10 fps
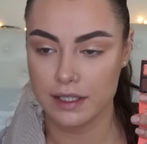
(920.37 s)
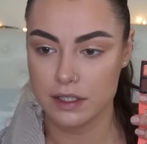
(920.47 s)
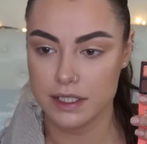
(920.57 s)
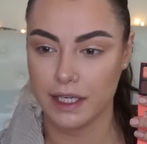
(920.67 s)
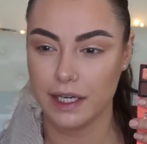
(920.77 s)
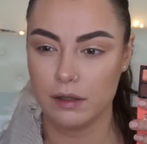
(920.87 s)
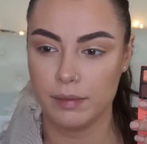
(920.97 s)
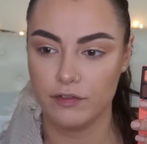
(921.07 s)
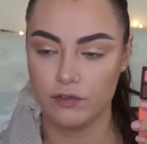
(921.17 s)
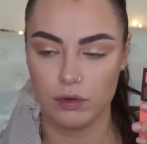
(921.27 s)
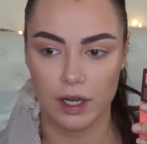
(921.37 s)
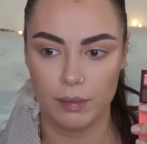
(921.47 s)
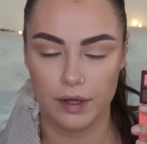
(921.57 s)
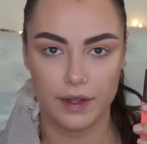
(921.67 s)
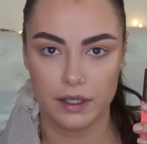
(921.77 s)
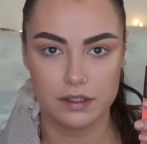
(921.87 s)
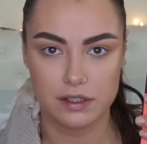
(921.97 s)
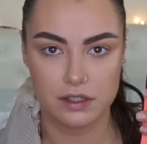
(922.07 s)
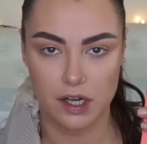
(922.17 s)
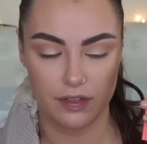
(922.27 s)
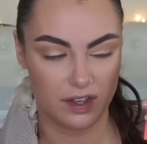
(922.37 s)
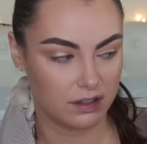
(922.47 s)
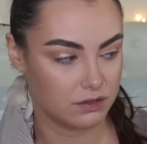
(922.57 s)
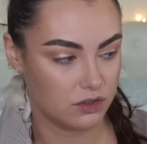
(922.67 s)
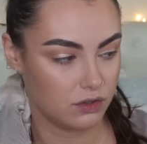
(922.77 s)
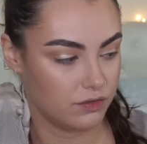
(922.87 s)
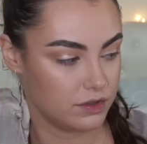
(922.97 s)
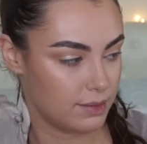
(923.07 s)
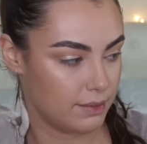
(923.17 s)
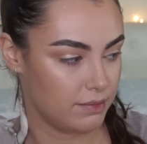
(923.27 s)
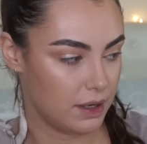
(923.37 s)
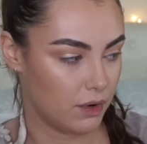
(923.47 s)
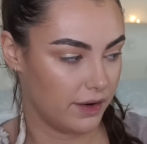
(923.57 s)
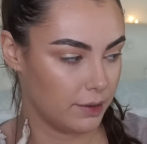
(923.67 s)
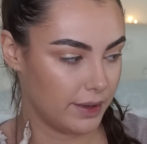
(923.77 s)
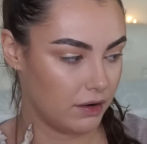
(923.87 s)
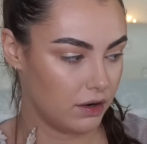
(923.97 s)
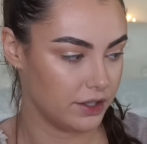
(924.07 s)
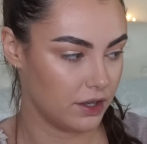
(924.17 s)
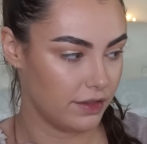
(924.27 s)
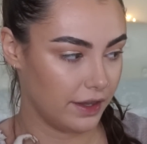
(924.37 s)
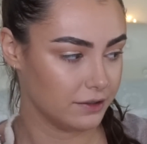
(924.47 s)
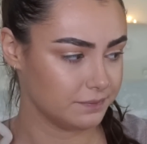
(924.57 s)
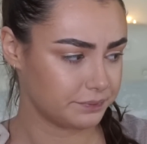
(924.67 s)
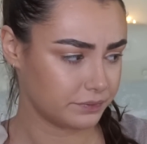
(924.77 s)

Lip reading: As I said, a little bit of fallout, but that's nothing sort of to be worrying about, I don't think.